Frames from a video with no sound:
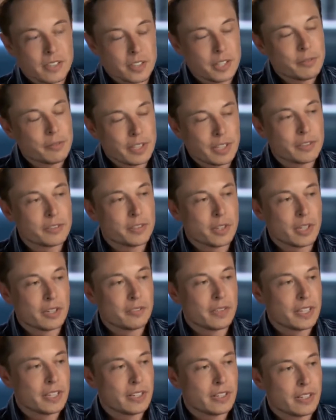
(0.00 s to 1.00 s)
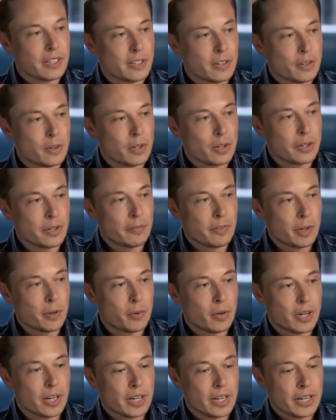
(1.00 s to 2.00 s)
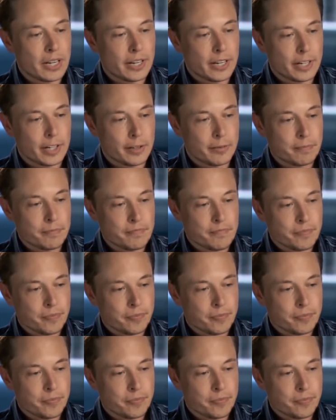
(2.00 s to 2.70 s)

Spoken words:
he'd certainly be a big one. I